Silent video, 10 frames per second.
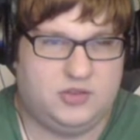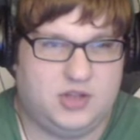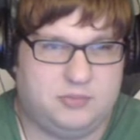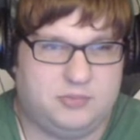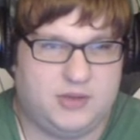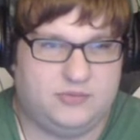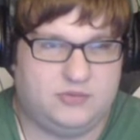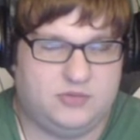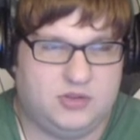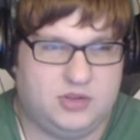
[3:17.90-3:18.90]
up after,
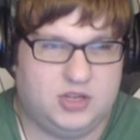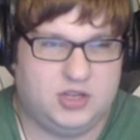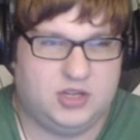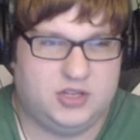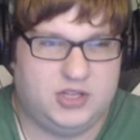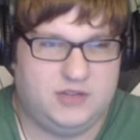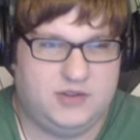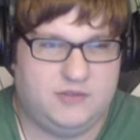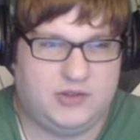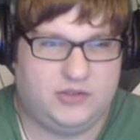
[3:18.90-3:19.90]
uh, even
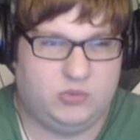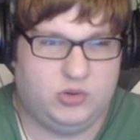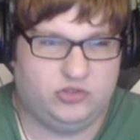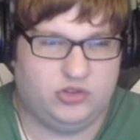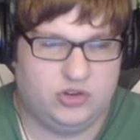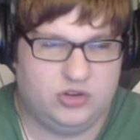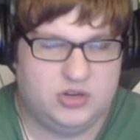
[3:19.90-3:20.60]
if I switch her.